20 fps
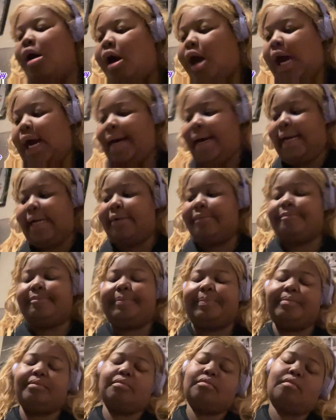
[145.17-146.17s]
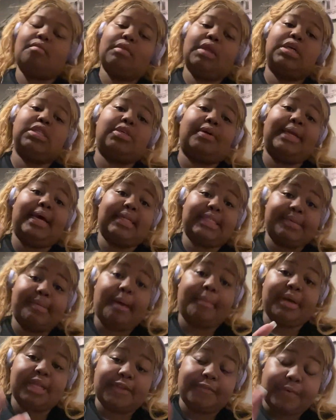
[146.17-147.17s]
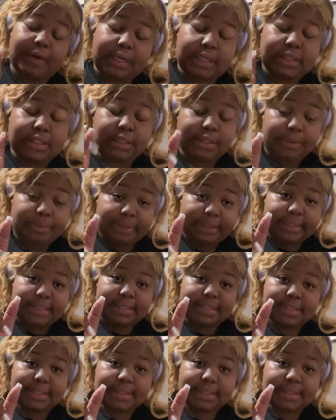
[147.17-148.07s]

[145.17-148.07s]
All right. So now to my motherfucking to-do list.